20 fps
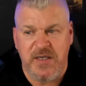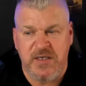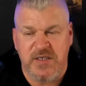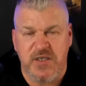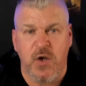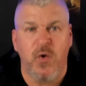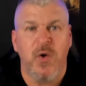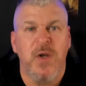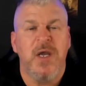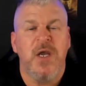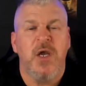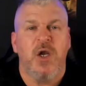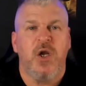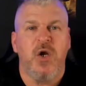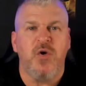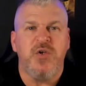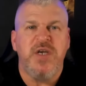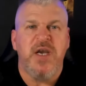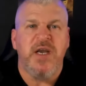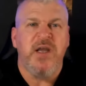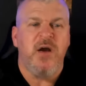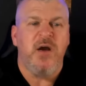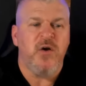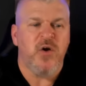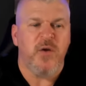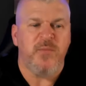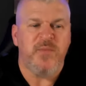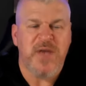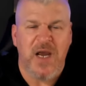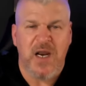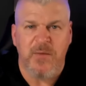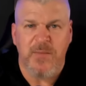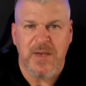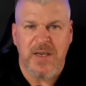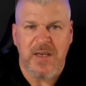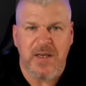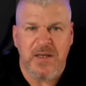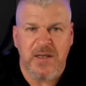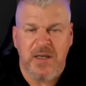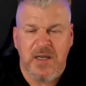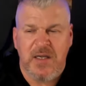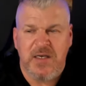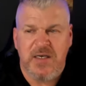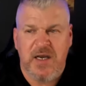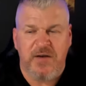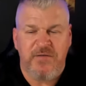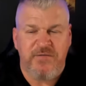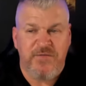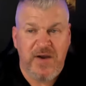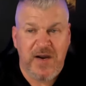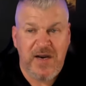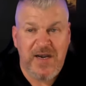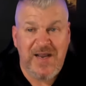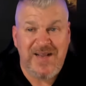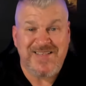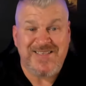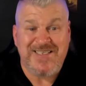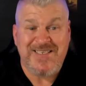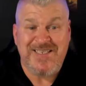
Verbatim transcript: So go check out cryptonomy.finance